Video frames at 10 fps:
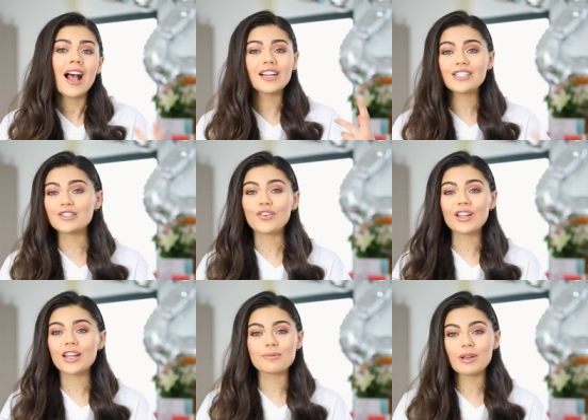And I just
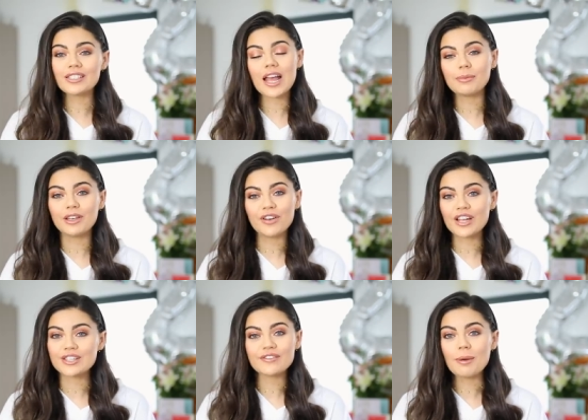feel like the most Emily
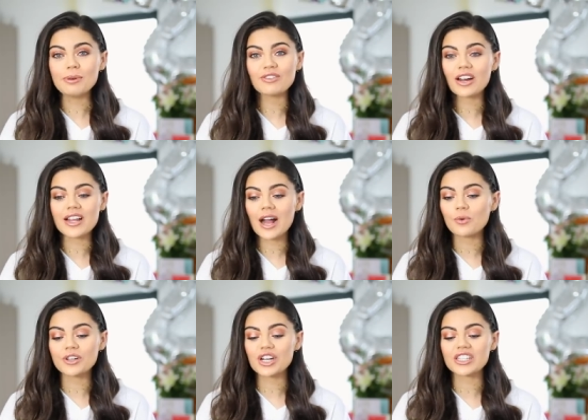version of Emily right
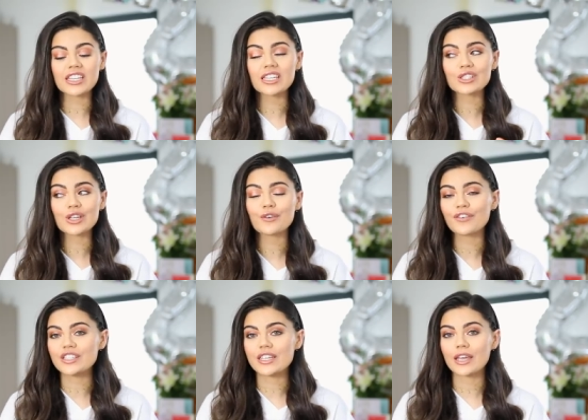now, which I think is so
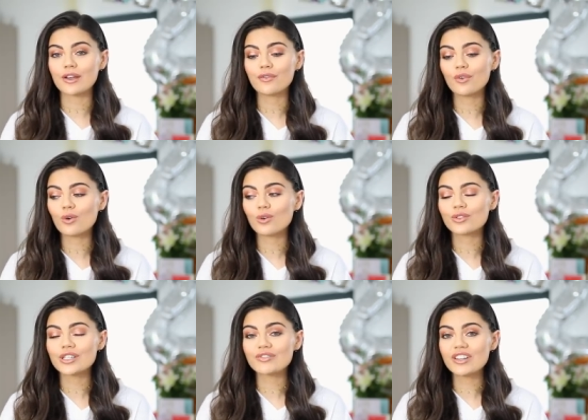fitting for
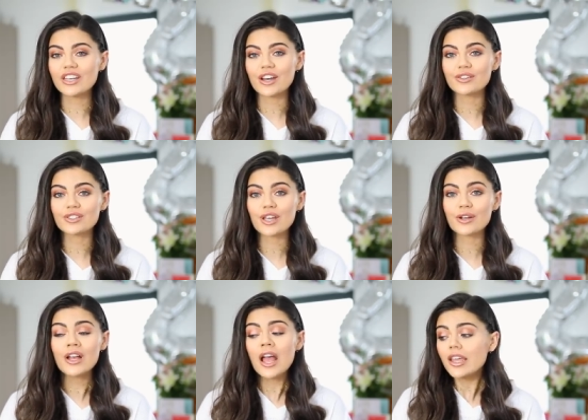this video.
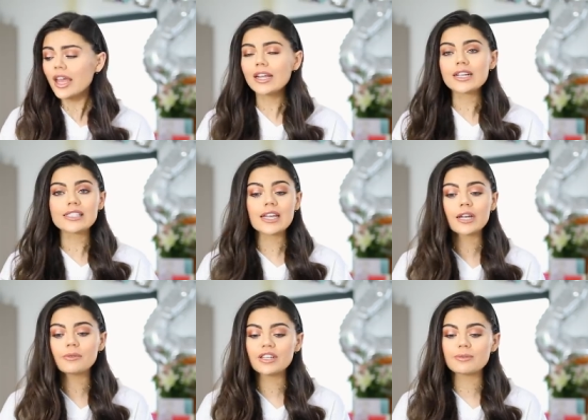So yeah, like I said,
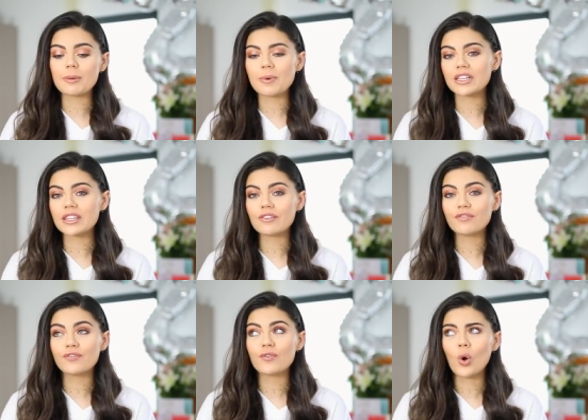I uploaded my birthday
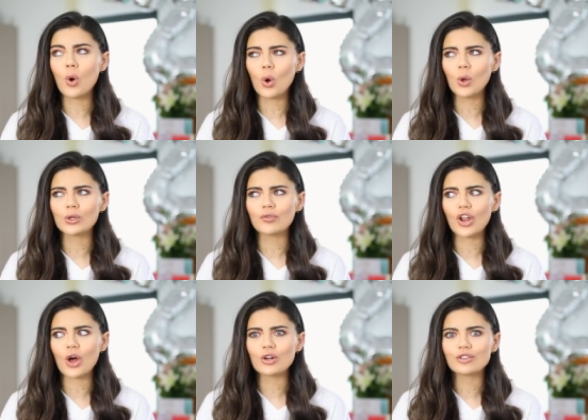haul
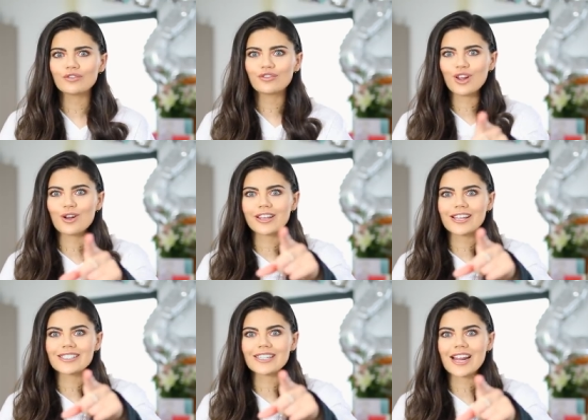vlog, vlog
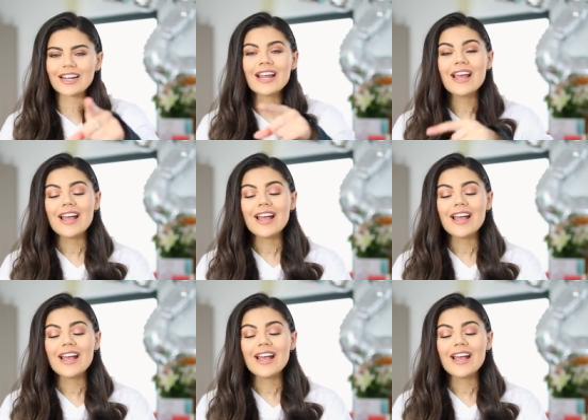yesterday.